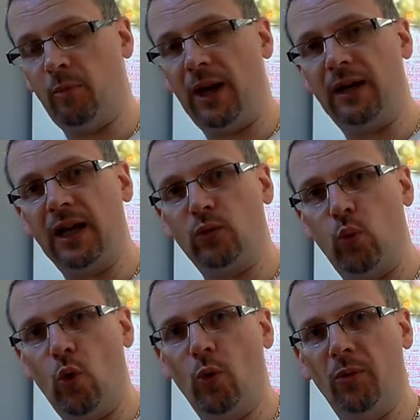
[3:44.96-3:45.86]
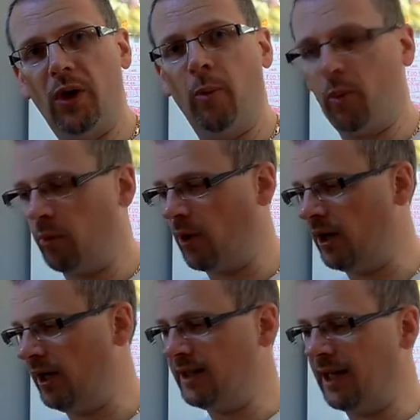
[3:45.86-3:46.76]
bed gets warmed up by a
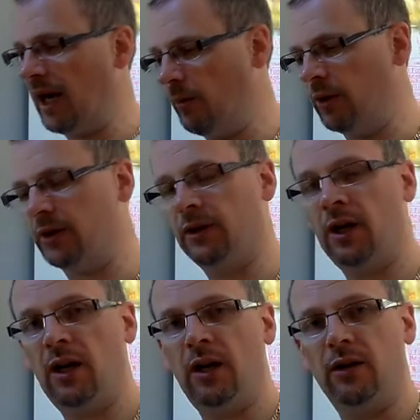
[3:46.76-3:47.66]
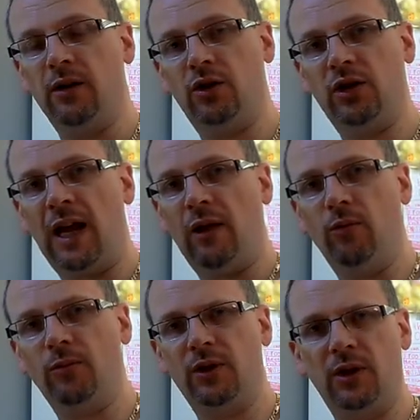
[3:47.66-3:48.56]
heating element that just
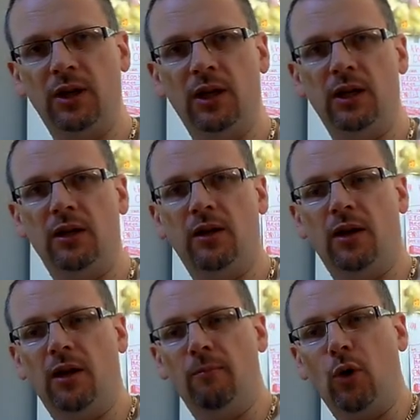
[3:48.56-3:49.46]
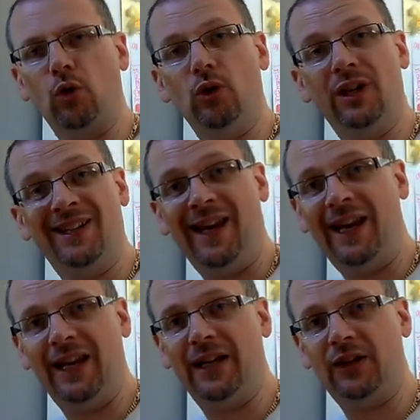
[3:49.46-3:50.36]
helps the model
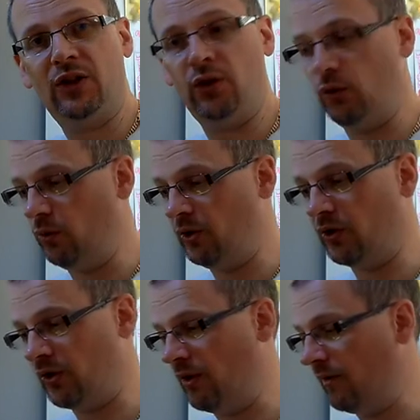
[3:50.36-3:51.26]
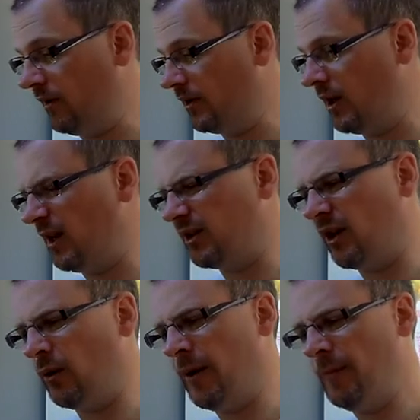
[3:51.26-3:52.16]
adhere to the surface. Yeah,
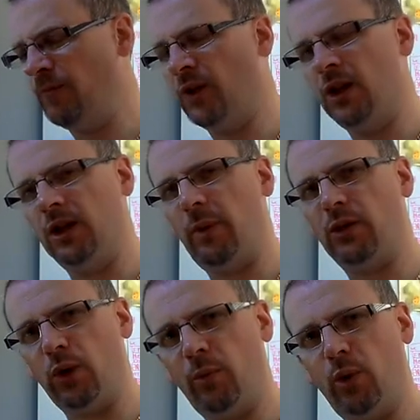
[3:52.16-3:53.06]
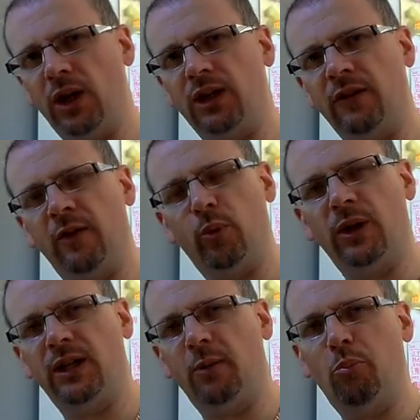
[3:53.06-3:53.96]
so it depends what you're printing. If you're
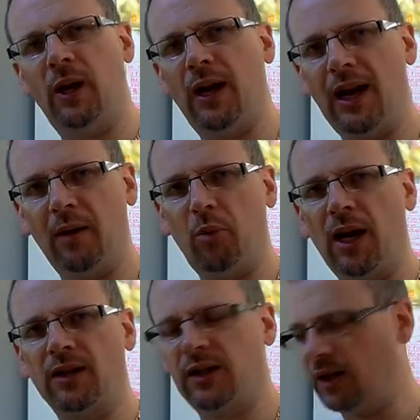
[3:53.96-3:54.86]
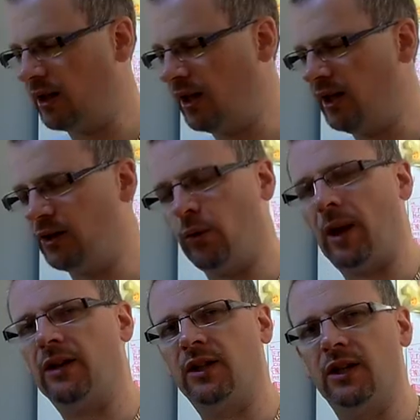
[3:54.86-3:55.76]
printing in PLA plastic, it heats to
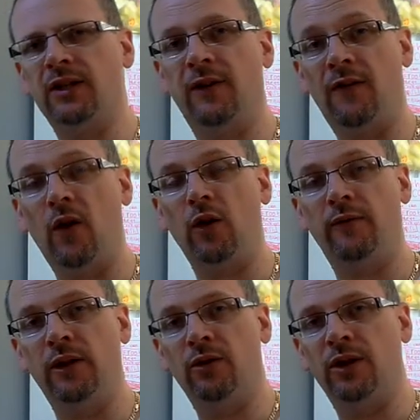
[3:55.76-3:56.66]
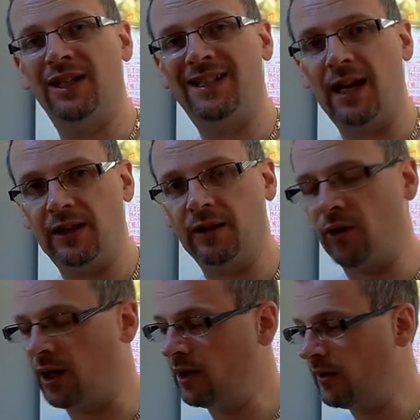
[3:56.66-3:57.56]
about 65 degrees
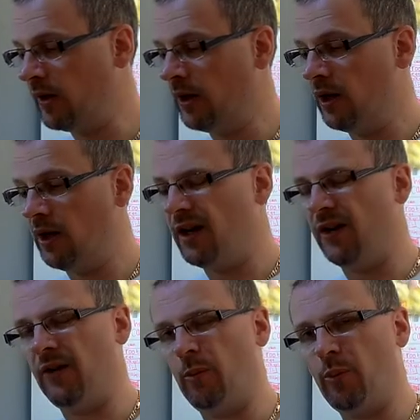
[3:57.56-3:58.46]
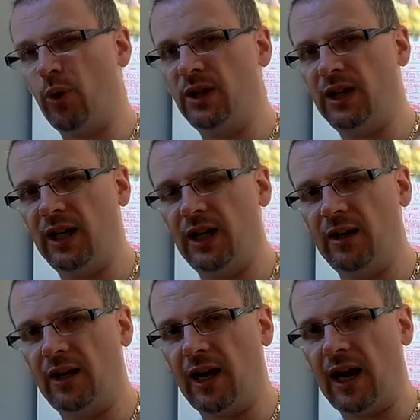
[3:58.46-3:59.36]
centigrade. If you're printing
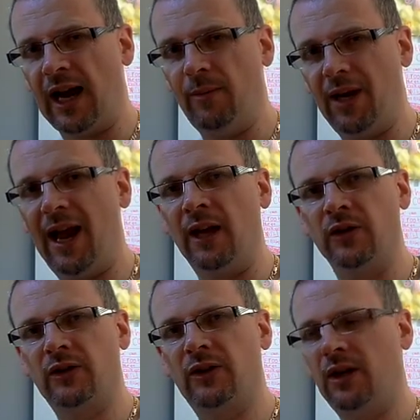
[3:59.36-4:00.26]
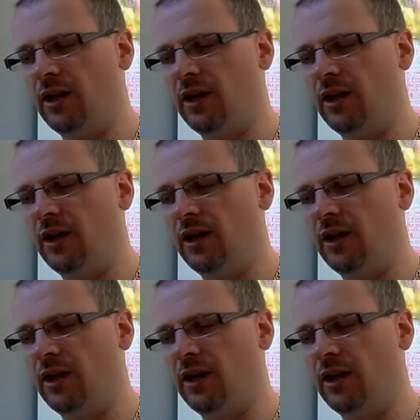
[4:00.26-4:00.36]
in ABS,